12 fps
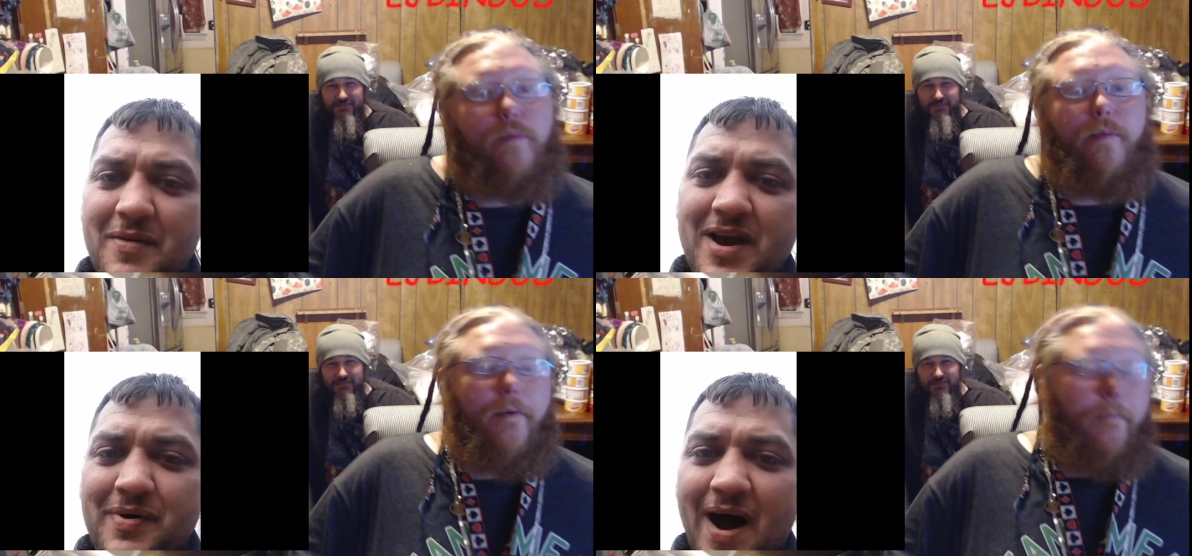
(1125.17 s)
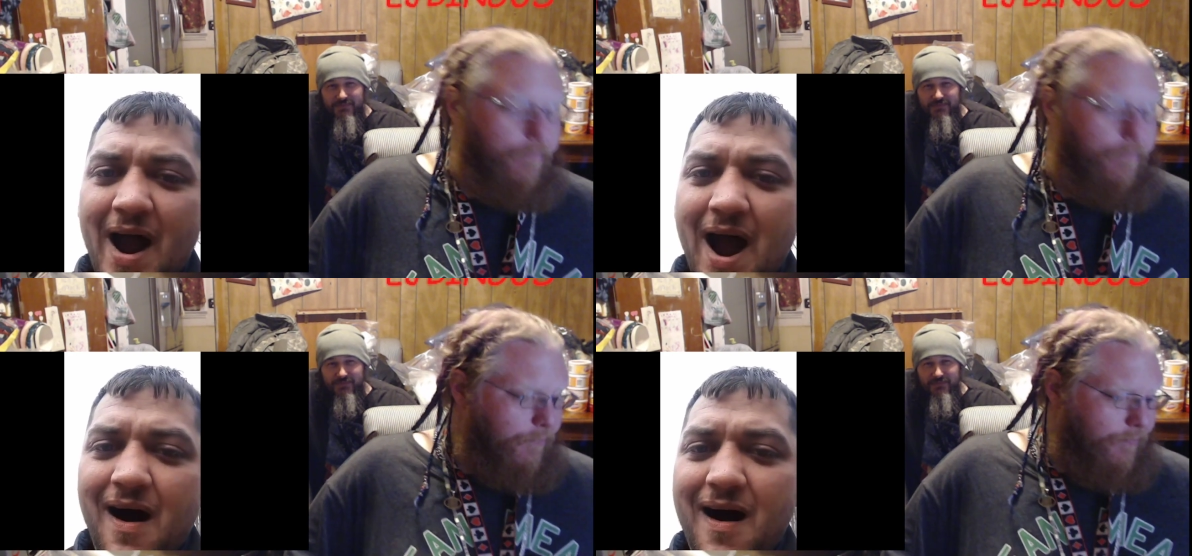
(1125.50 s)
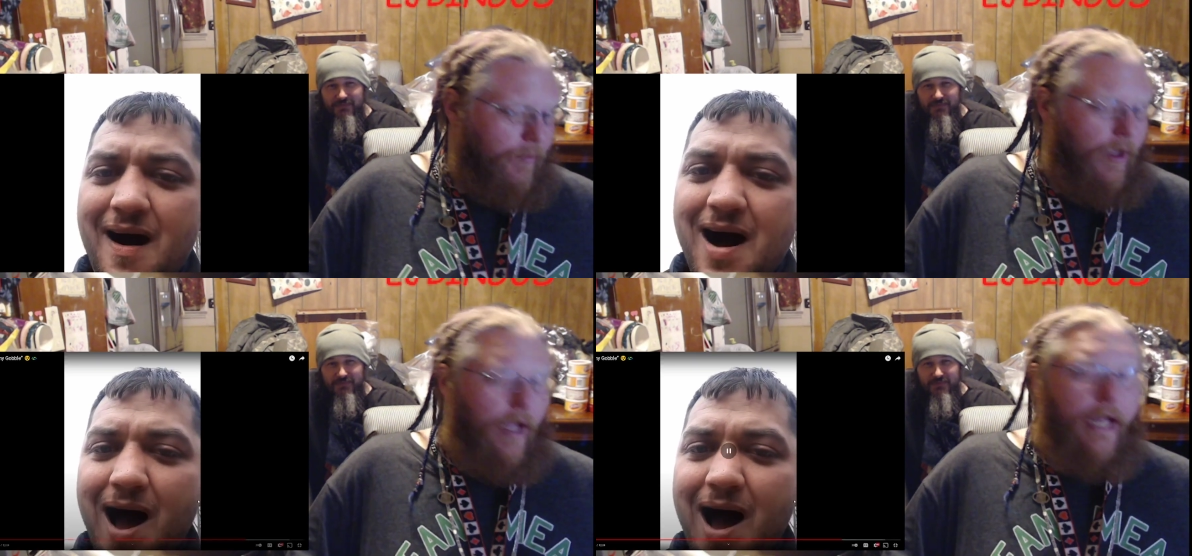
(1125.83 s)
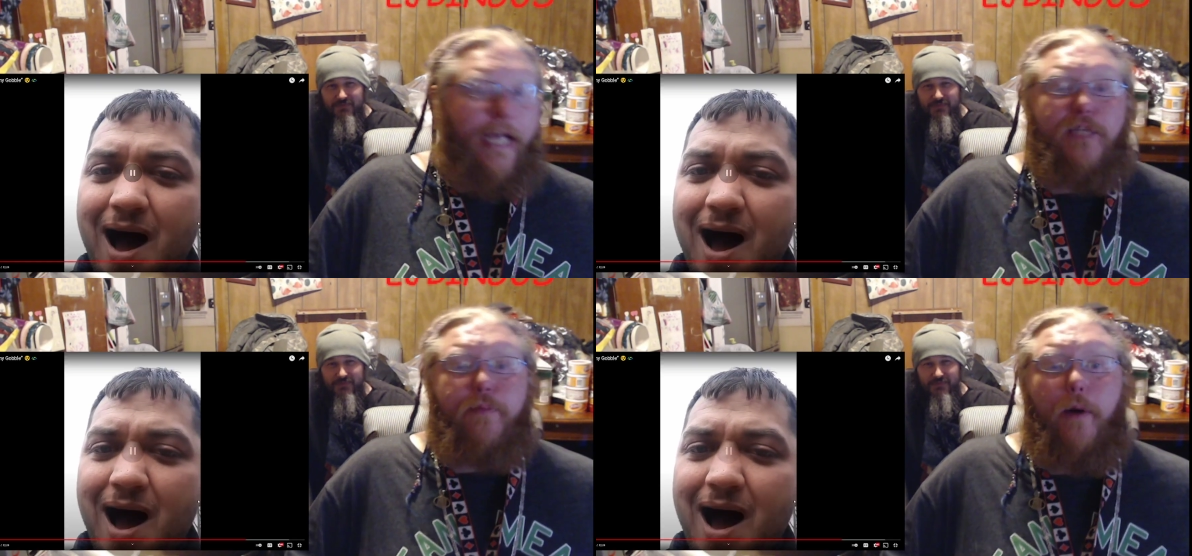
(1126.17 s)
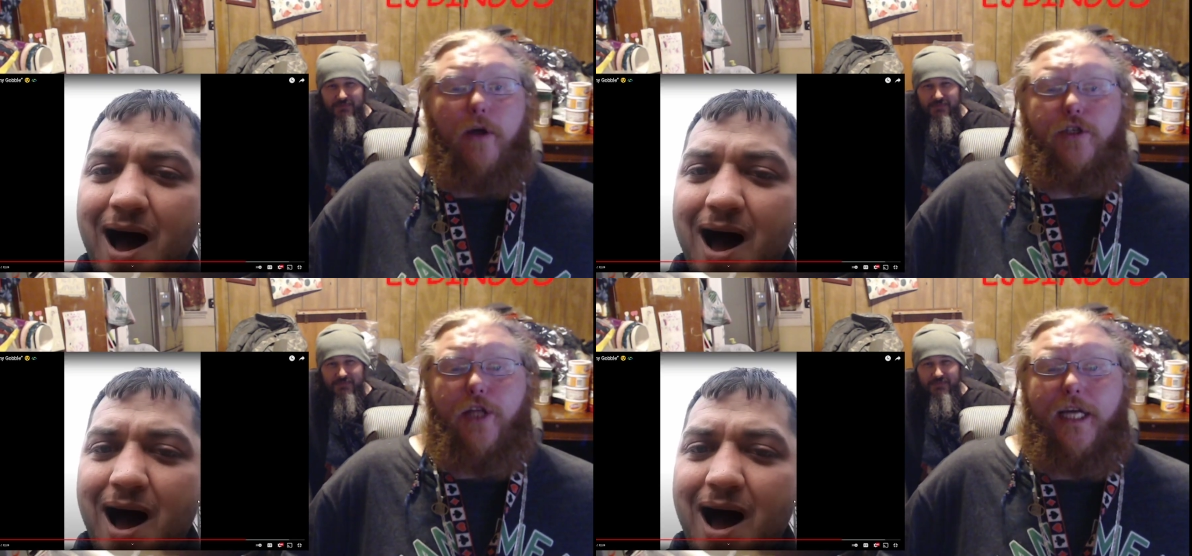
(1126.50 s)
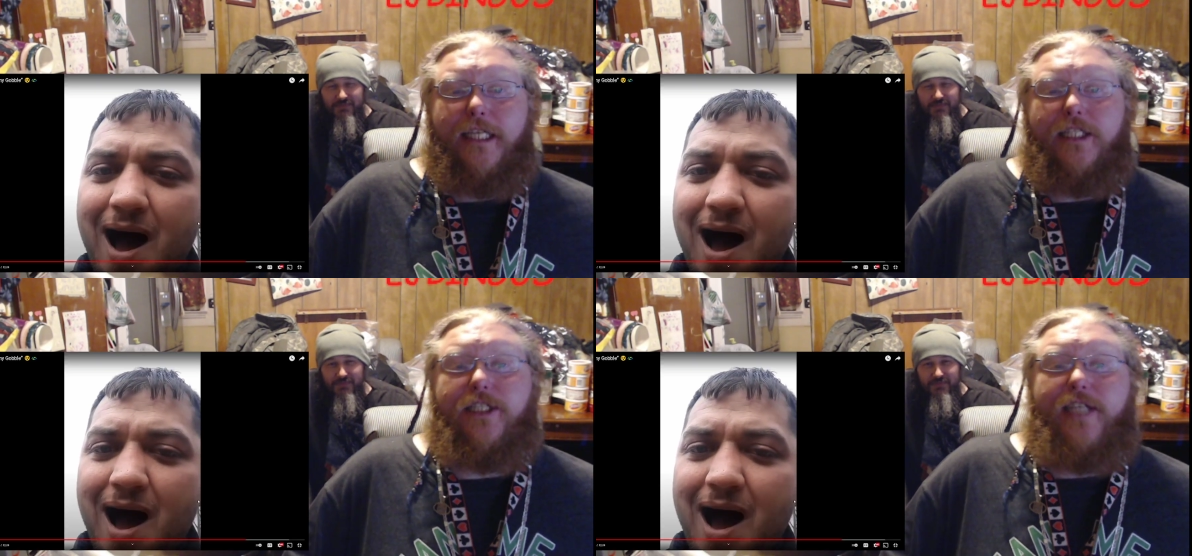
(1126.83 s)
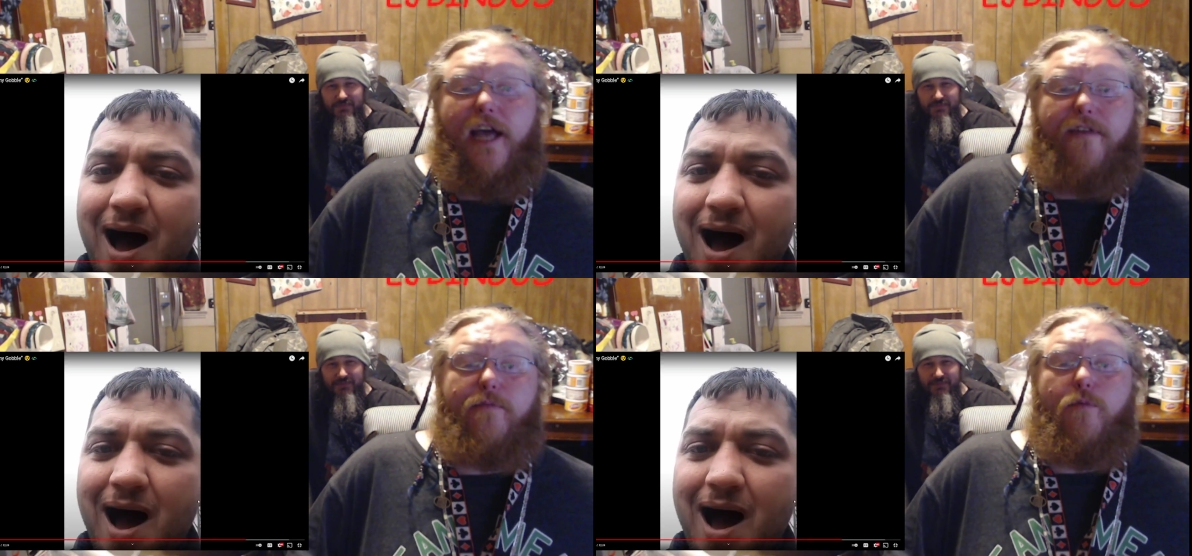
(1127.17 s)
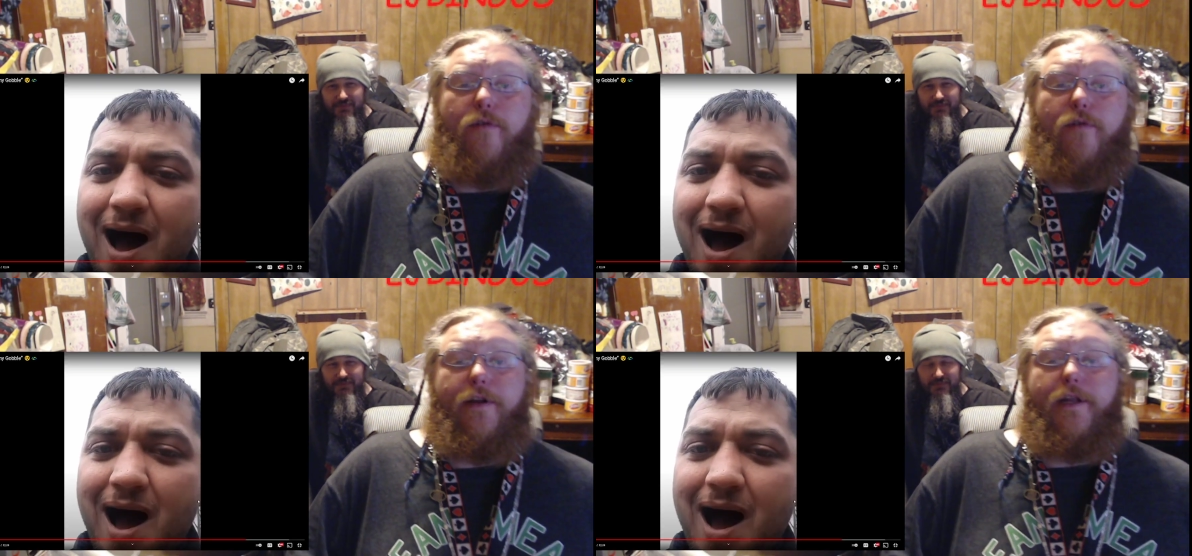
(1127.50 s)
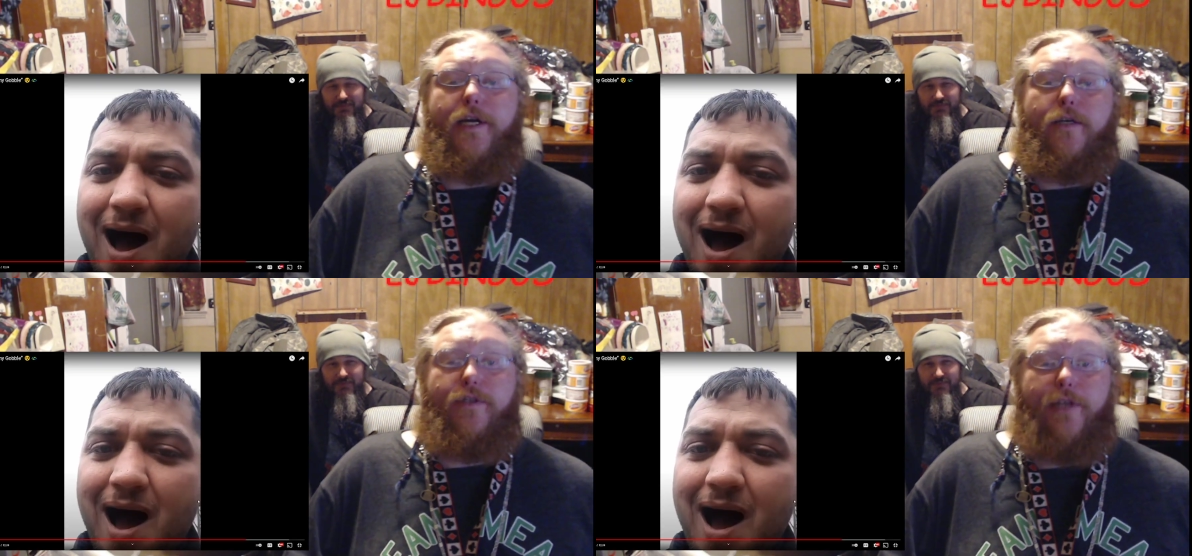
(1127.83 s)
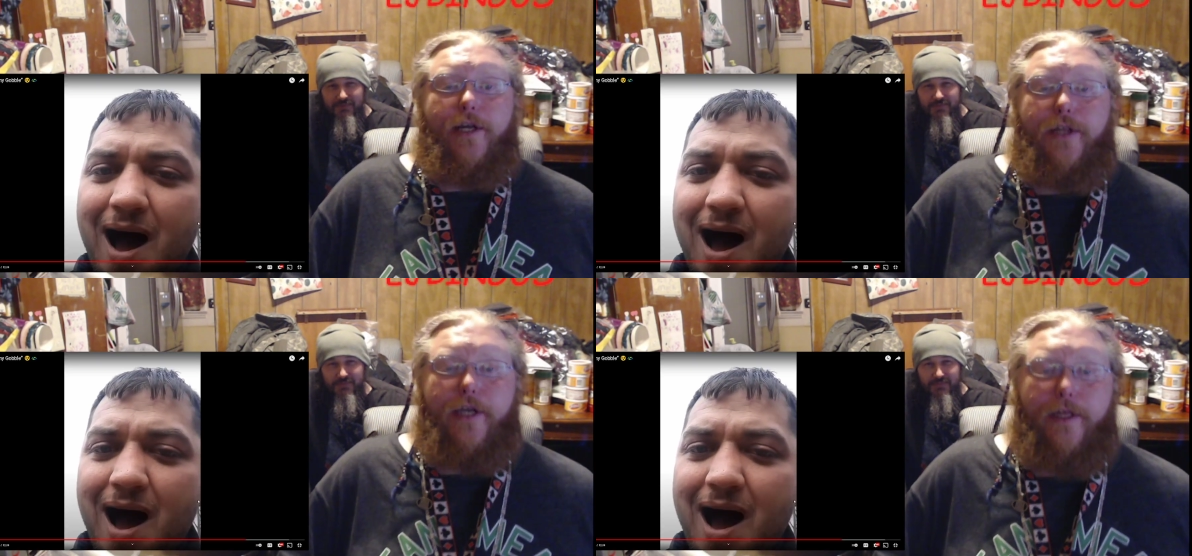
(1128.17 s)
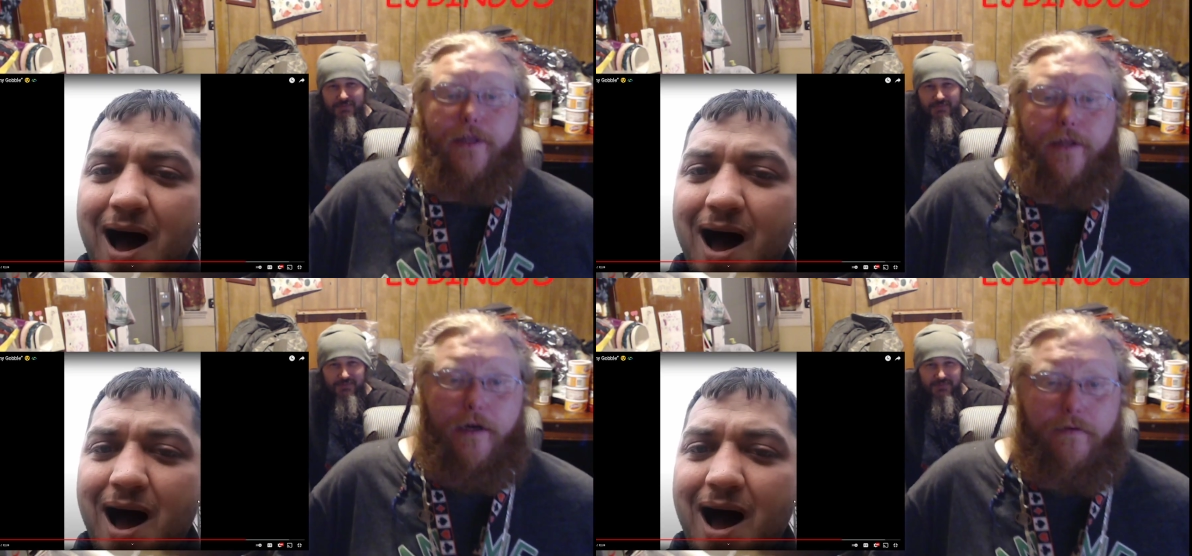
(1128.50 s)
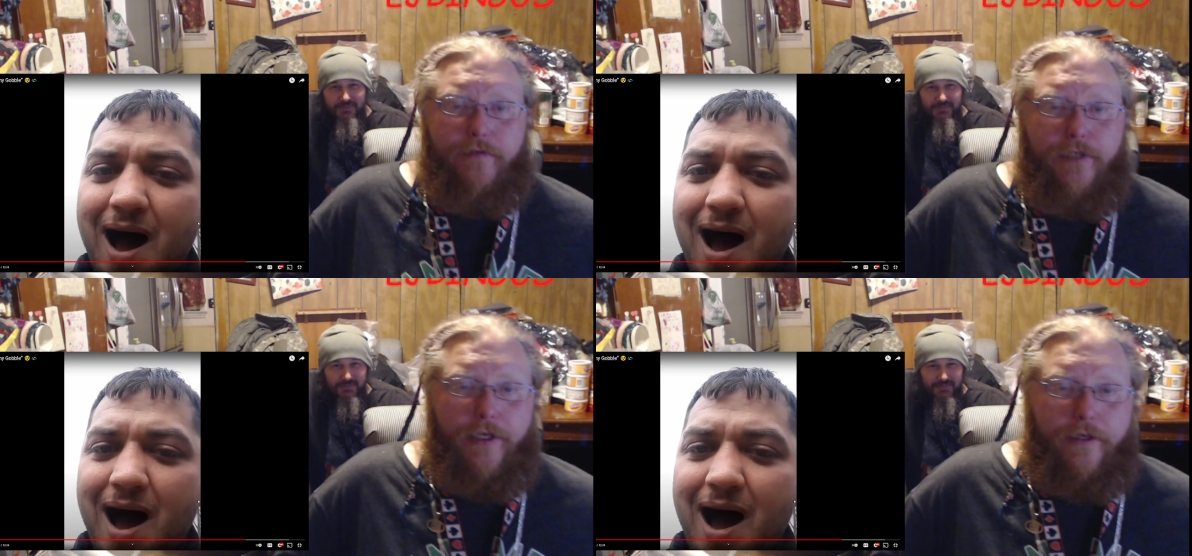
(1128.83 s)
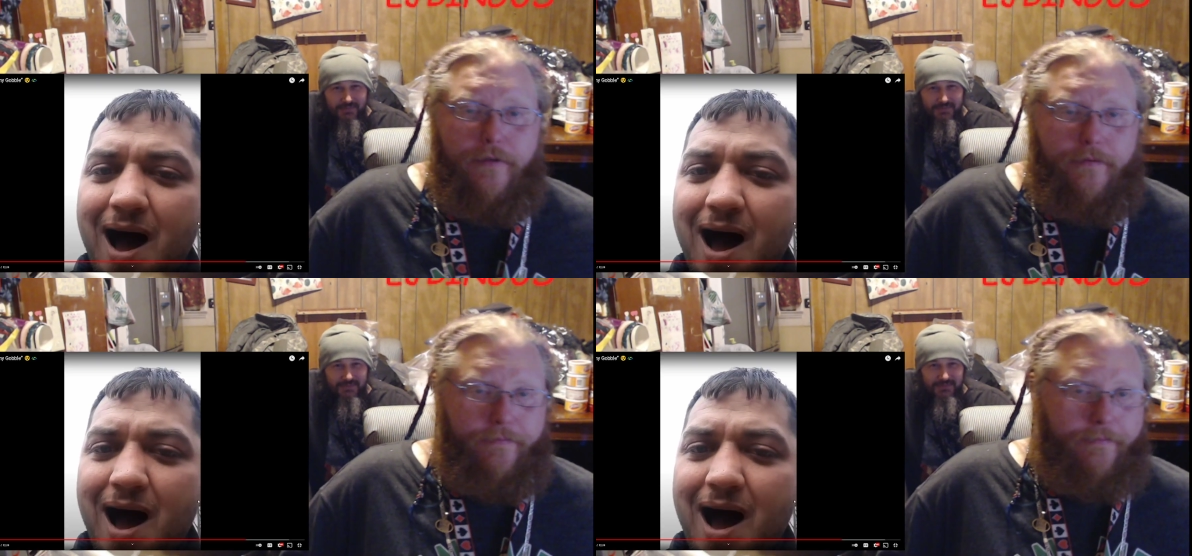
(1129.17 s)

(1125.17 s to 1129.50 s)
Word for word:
Speaker 1: mean, pal? He's posted like seven more videos, I think, that I've seen.